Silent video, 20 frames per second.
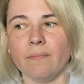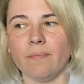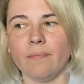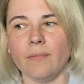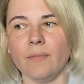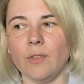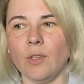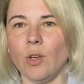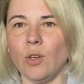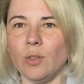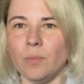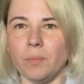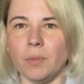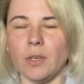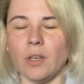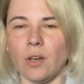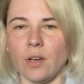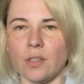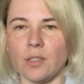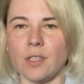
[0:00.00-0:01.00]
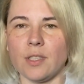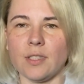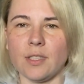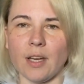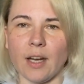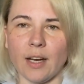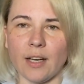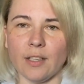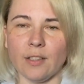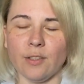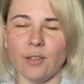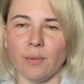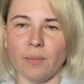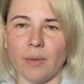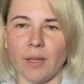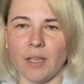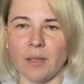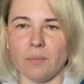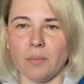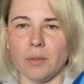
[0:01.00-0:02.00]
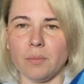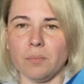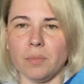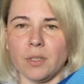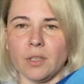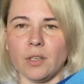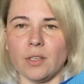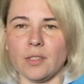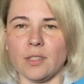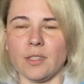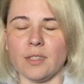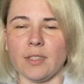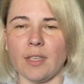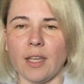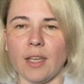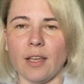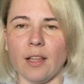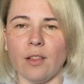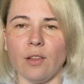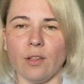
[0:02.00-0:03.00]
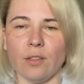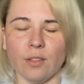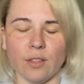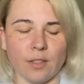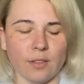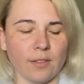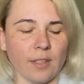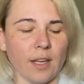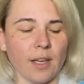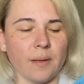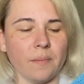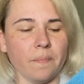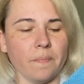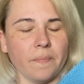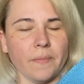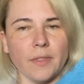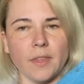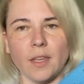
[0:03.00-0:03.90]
not because it's hard to make, but because it's take a longer time.